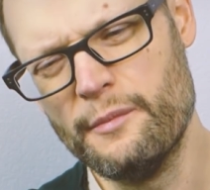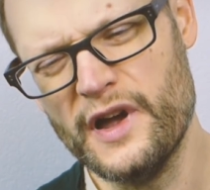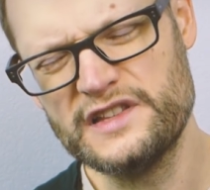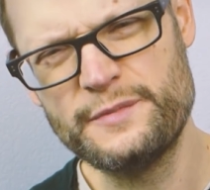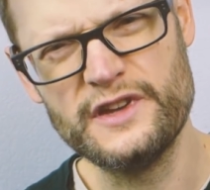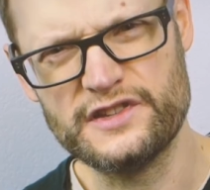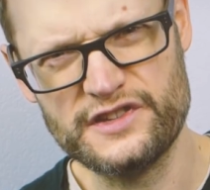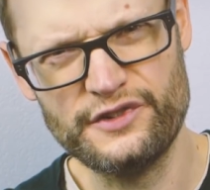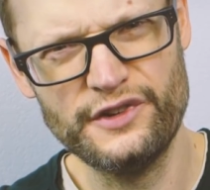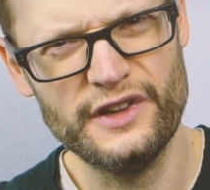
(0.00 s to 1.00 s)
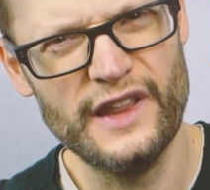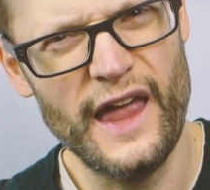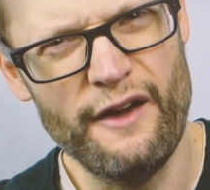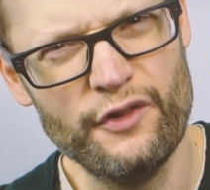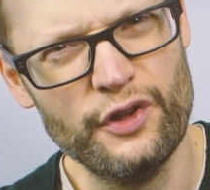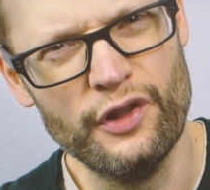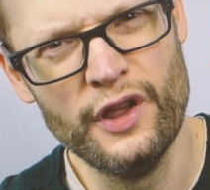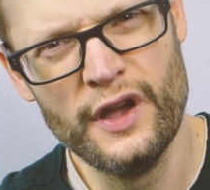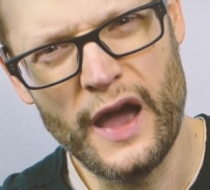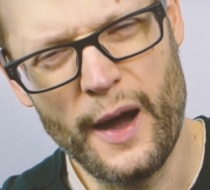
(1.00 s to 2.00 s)
must be a certain
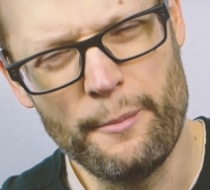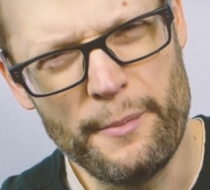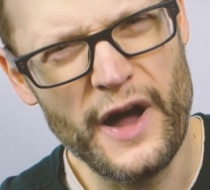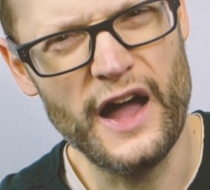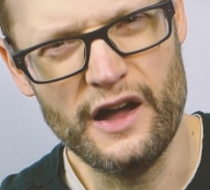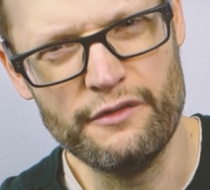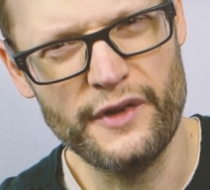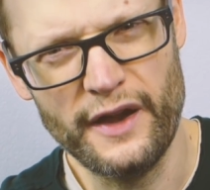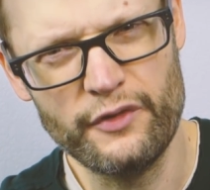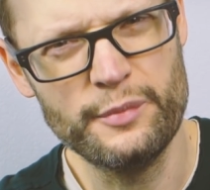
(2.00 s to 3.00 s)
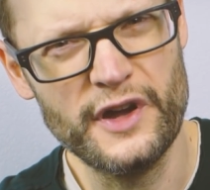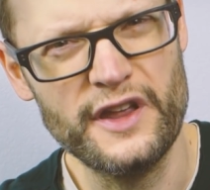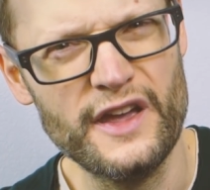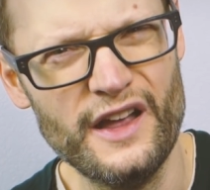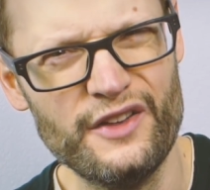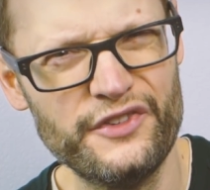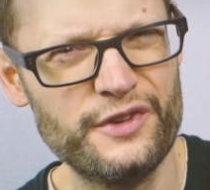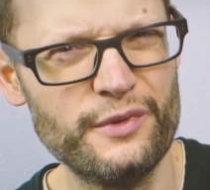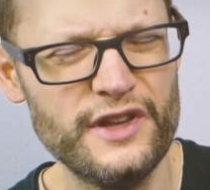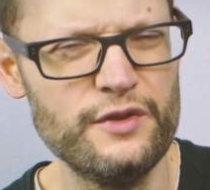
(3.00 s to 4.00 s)
level above everybody else
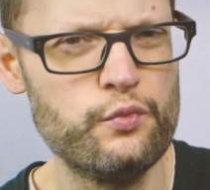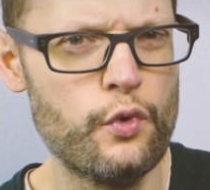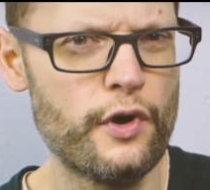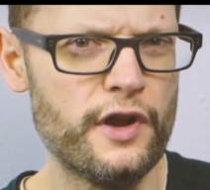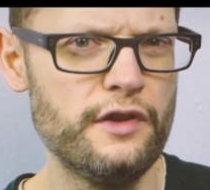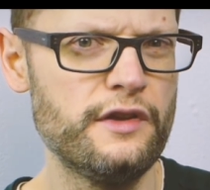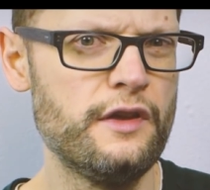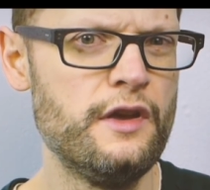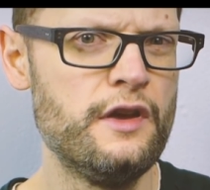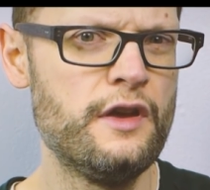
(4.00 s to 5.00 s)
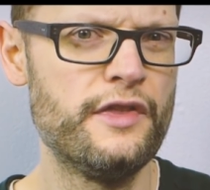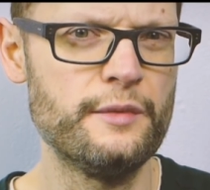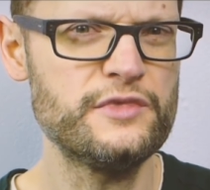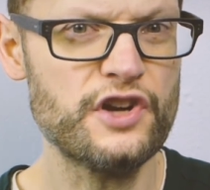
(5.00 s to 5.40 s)
to really warrant them